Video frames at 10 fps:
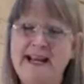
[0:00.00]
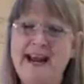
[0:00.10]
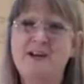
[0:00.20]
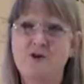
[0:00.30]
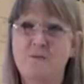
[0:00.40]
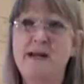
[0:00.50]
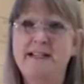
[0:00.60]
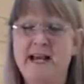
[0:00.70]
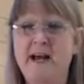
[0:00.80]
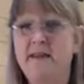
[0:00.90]
extra
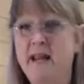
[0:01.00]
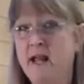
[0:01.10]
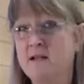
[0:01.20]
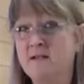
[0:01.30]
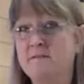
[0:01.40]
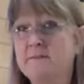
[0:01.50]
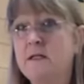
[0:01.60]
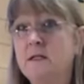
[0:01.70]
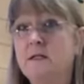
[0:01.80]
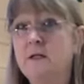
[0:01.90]
piece out of the end.
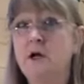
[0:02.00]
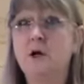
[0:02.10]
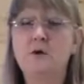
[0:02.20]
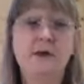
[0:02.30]
You know,